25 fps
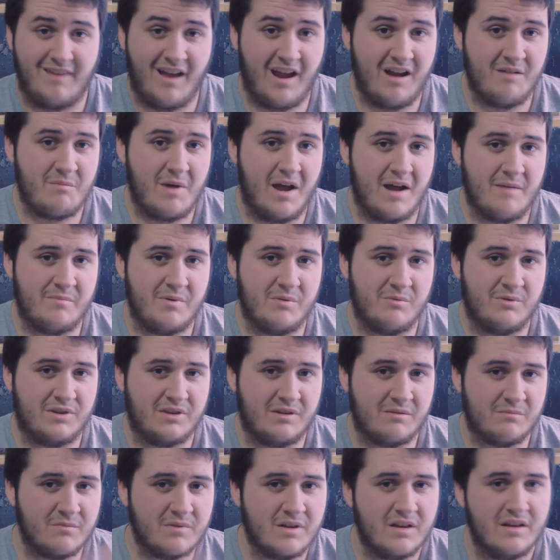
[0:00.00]
I'm happy with
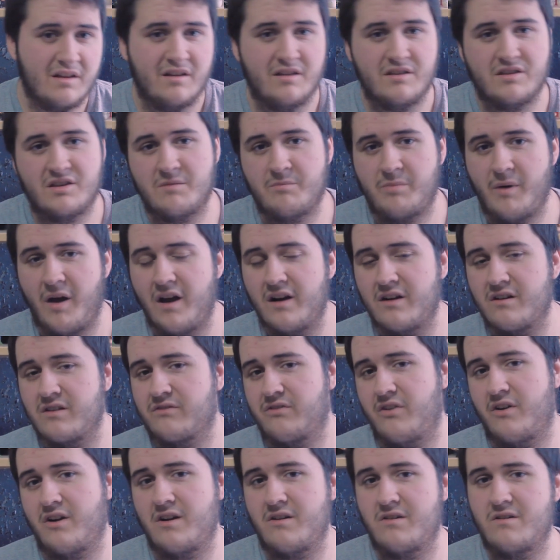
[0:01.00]
them. The bottom
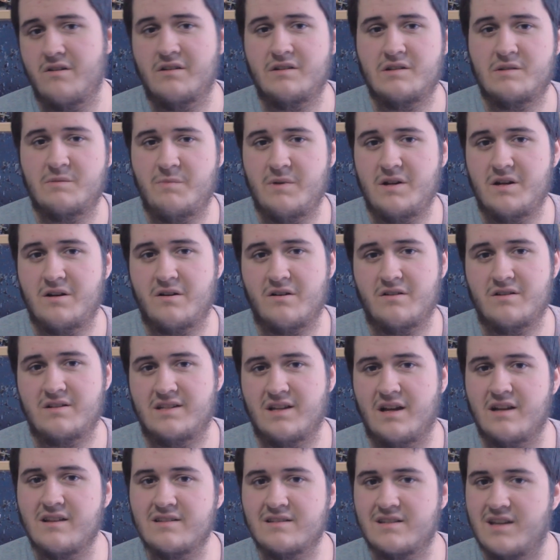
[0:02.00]
firing speaker
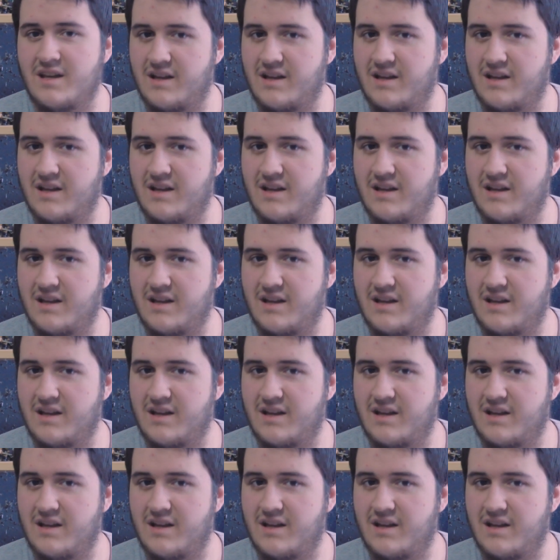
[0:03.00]
does